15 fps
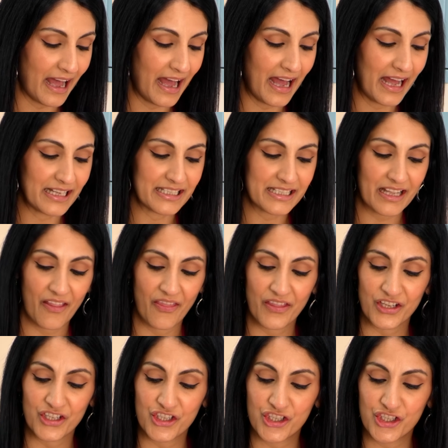and
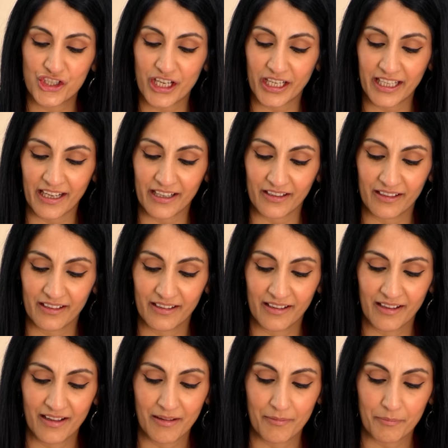the chicken
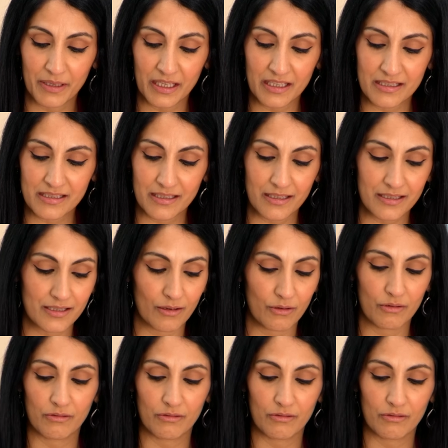pieces.